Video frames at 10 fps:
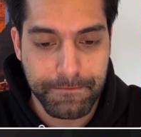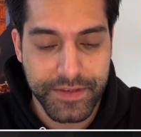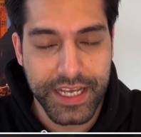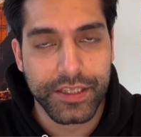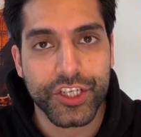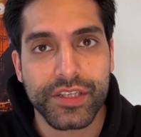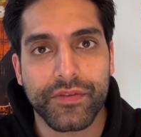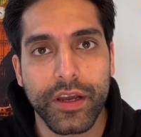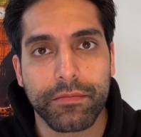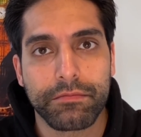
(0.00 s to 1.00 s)
Yet she's
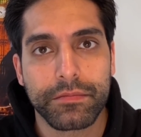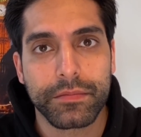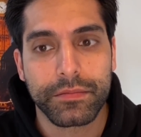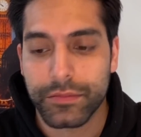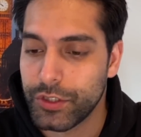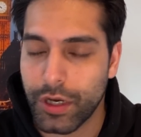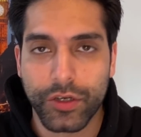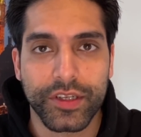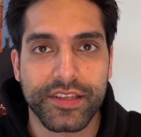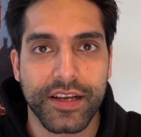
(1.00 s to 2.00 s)
fine. You can't
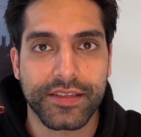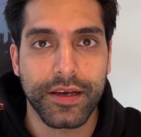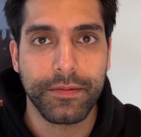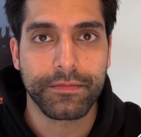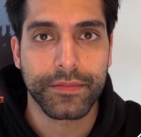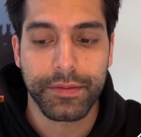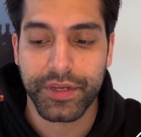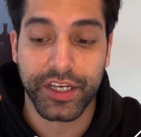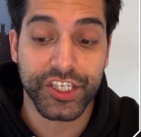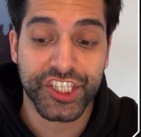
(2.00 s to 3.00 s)
criticize her
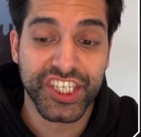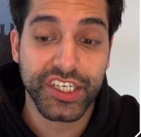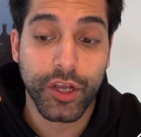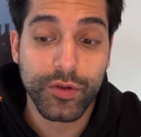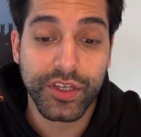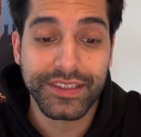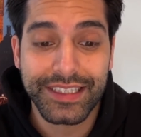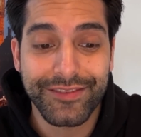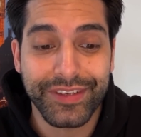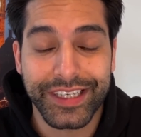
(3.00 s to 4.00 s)
because she goes on
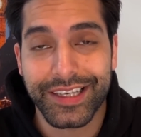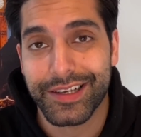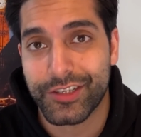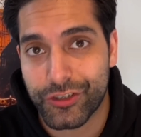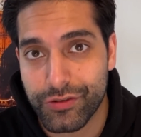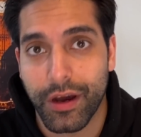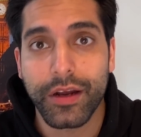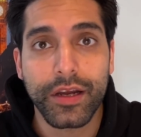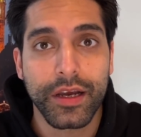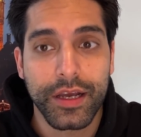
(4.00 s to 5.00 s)
TV, gets
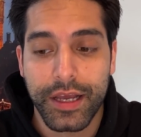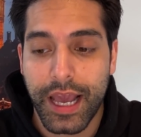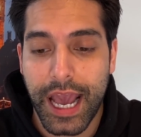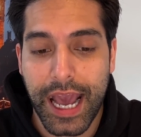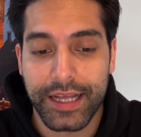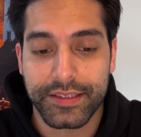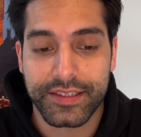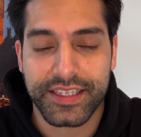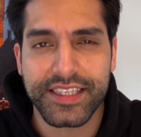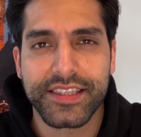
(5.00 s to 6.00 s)
drunk and
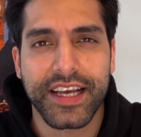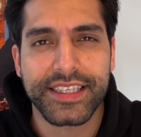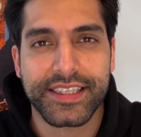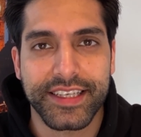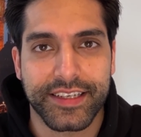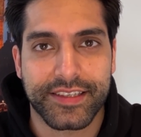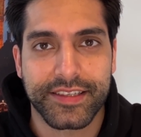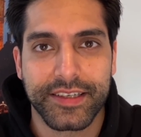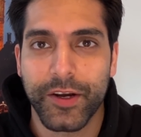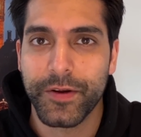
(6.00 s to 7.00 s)
says nice
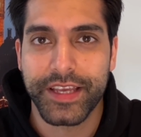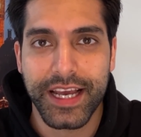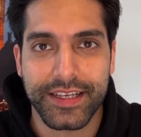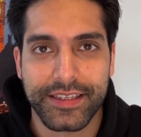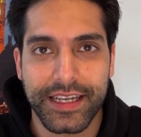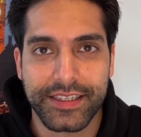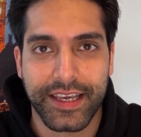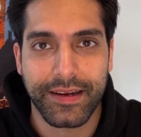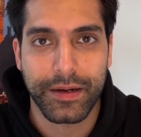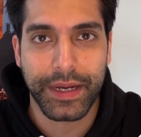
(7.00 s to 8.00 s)
things. Oh, yes, let's
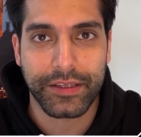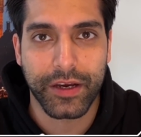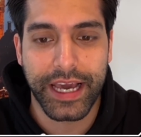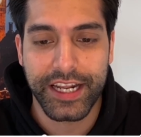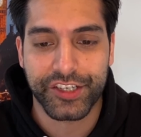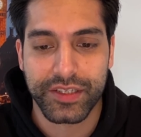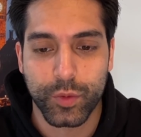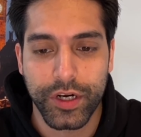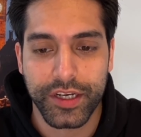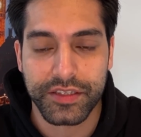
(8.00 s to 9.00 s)
care about our NHS
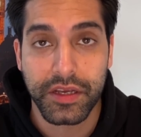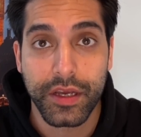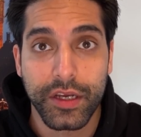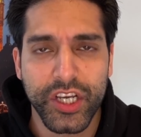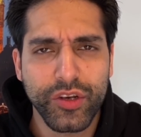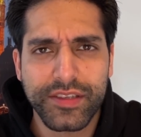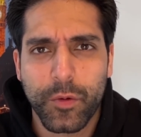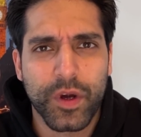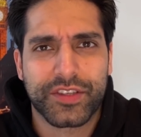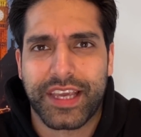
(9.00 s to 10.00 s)
workers. Who
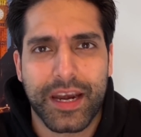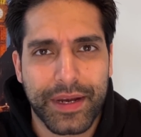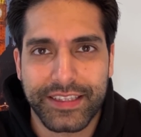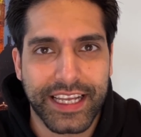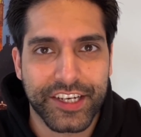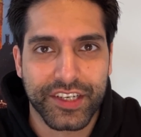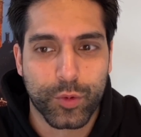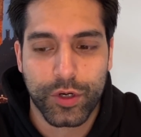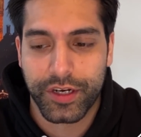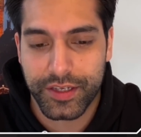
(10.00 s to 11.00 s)
doesn't want to care about the
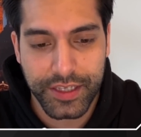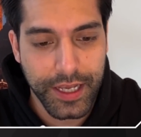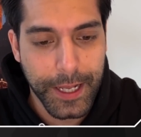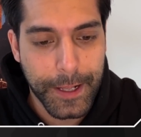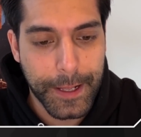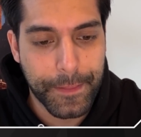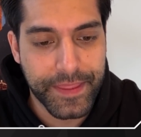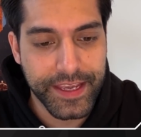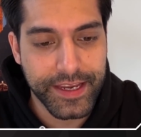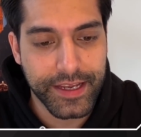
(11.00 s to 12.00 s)
NHS workers? And
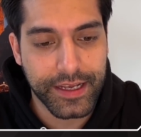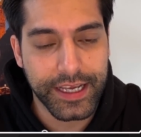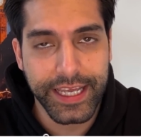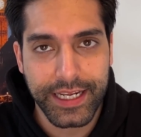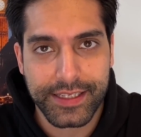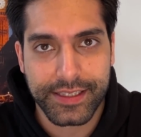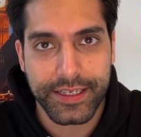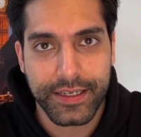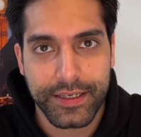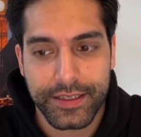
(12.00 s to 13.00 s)
the
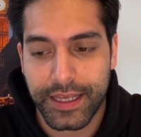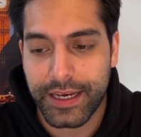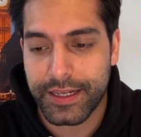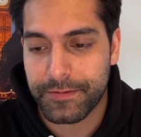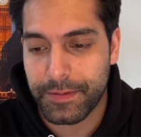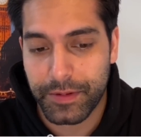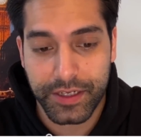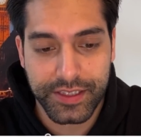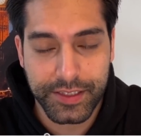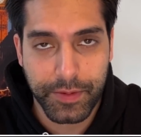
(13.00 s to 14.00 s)
idiocy, then,
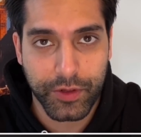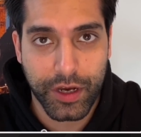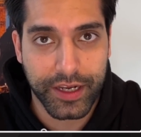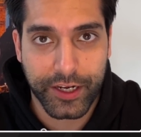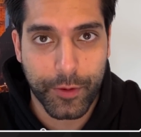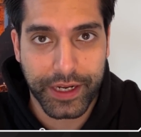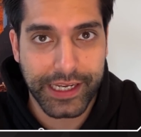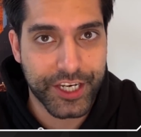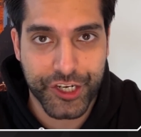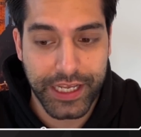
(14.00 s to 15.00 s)
because these people are
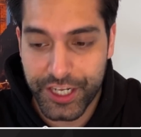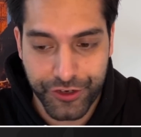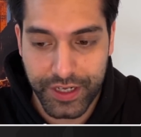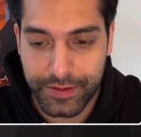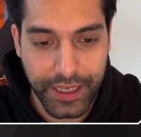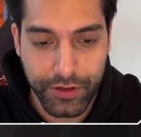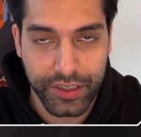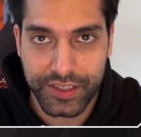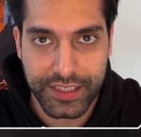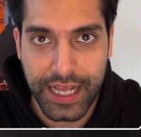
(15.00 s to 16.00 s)
economically illiterate. They don't
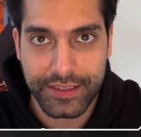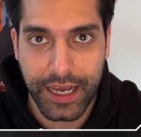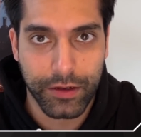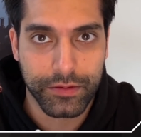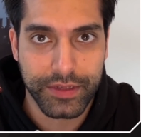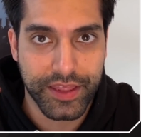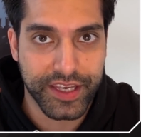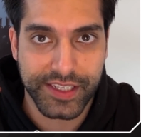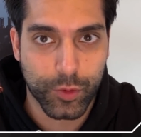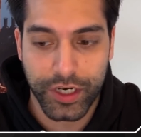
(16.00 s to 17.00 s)
understand how
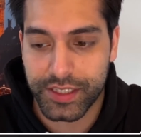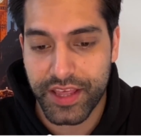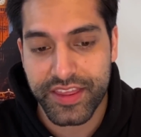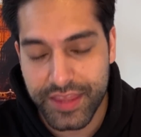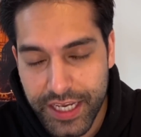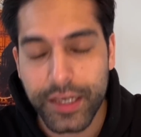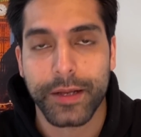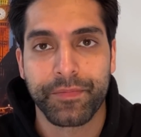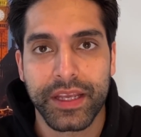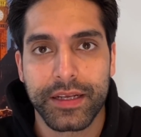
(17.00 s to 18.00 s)
things work. They think
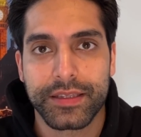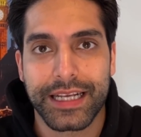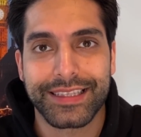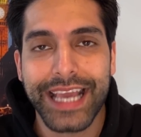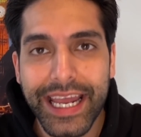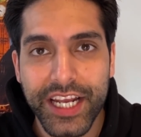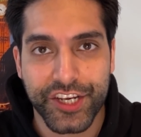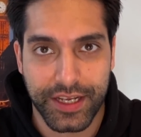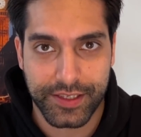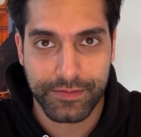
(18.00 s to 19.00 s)
that the
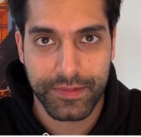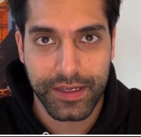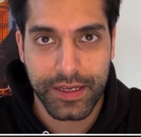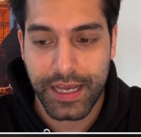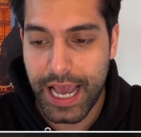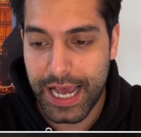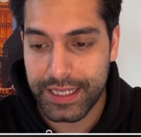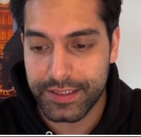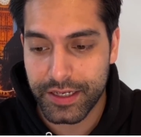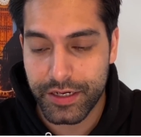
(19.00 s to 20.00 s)
NHS
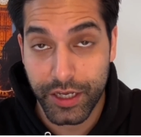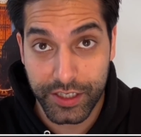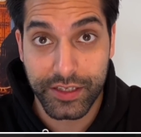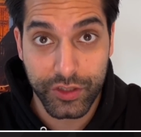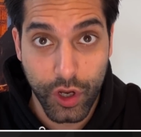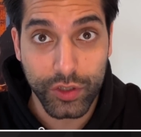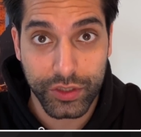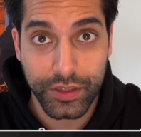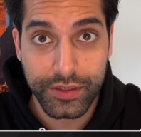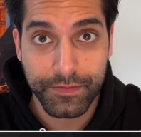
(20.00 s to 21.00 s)
and nurses and
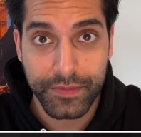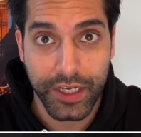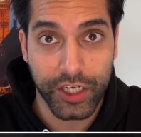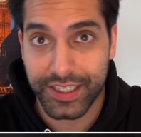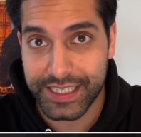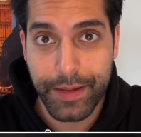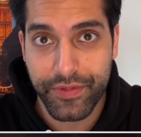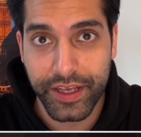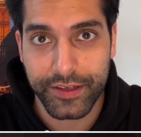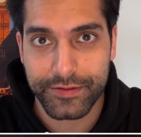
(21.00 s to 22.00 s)
doctors are the same
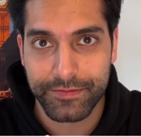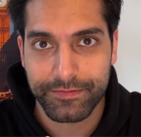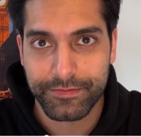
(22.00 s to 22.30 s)
things.